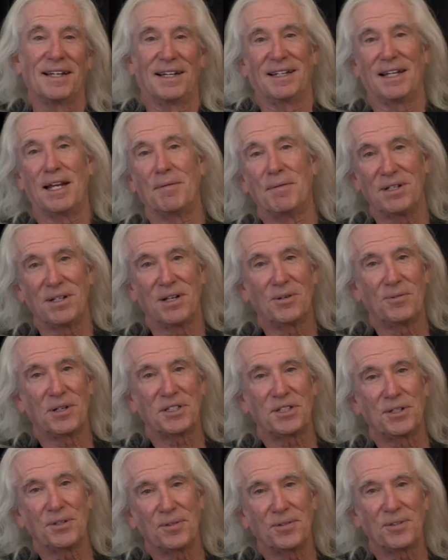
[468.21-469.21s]
Let me know
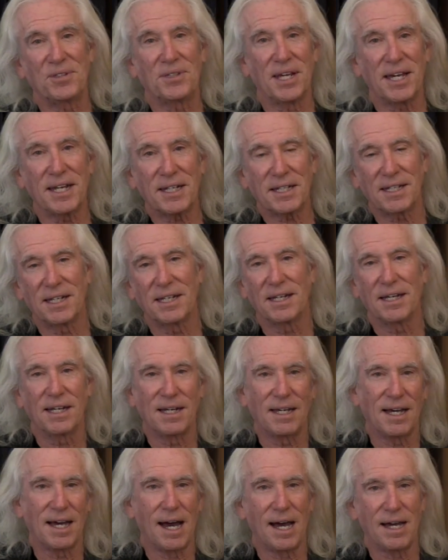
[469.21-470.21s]
what you think.
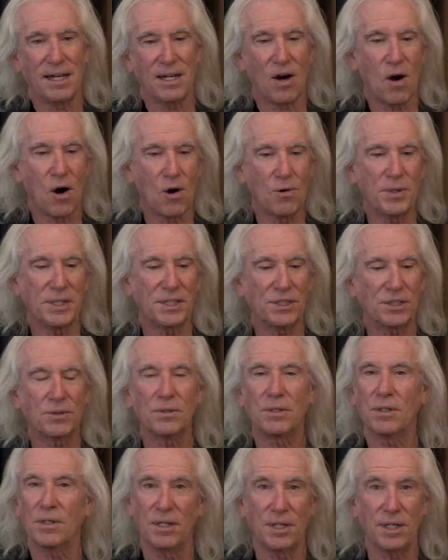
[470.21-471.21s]
I always
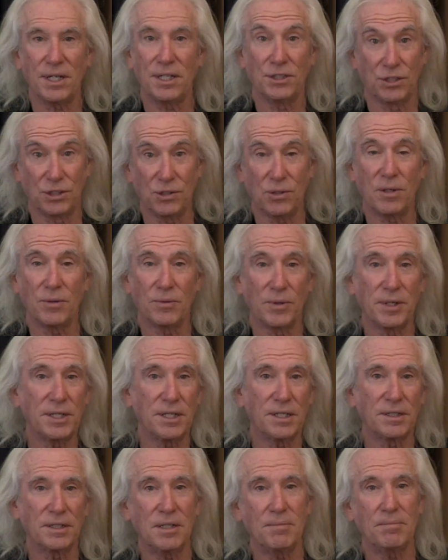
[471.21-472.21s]
enjoy
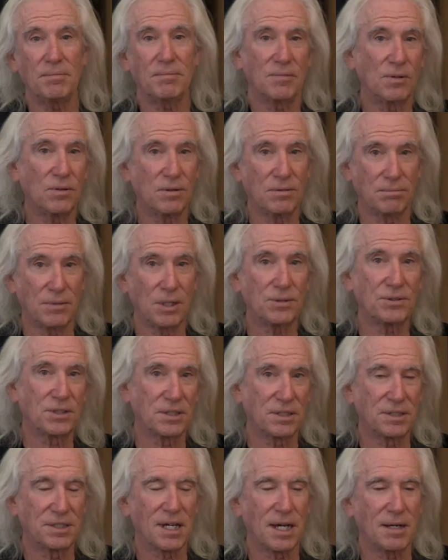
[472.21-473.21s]
reading them, or most
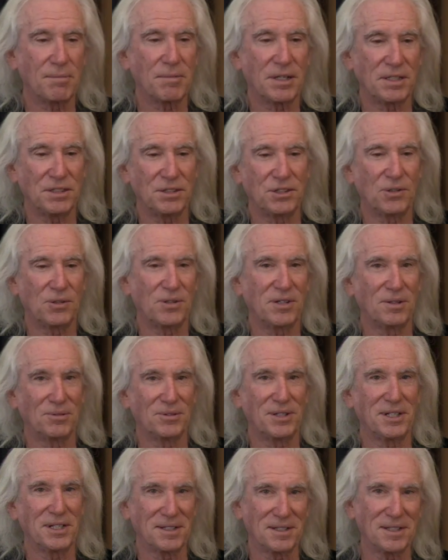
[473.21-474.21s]
of the time I enjoy
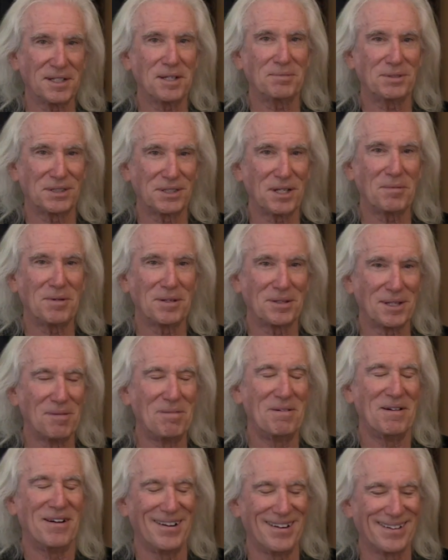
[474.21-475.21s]
reading them. Some of them
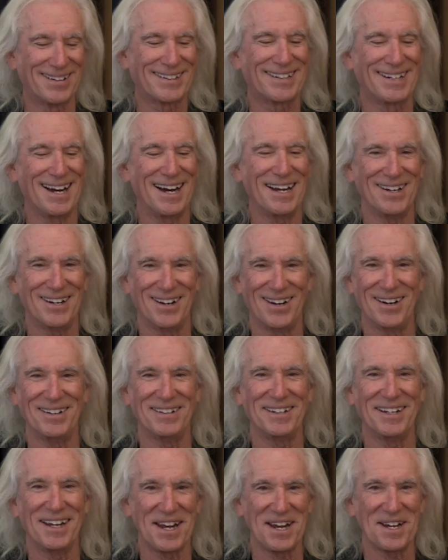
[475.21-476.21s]
are kind of
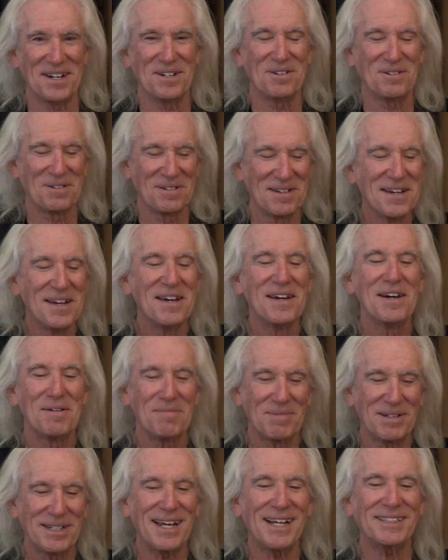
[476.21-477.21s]
hard to handle,
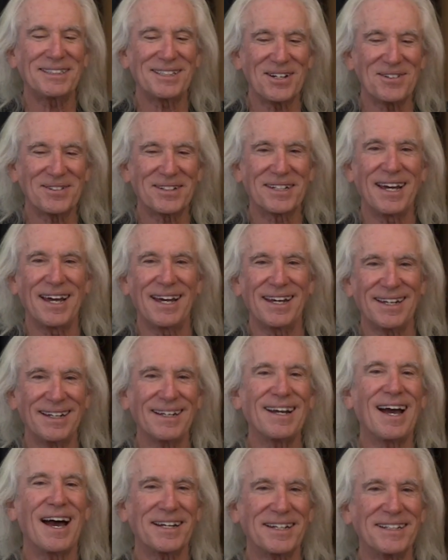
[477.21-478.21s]
but that's
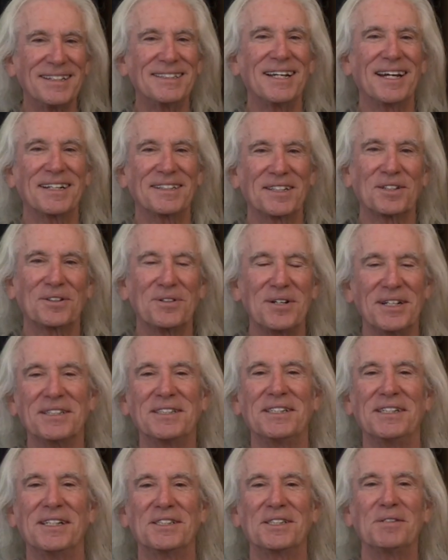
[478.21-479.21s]
okay. I can take the
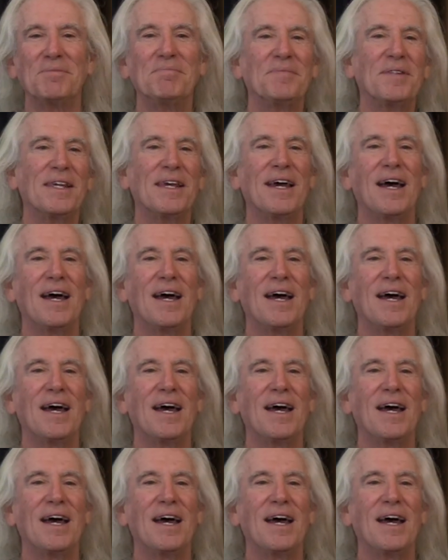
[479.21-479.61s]
criticism.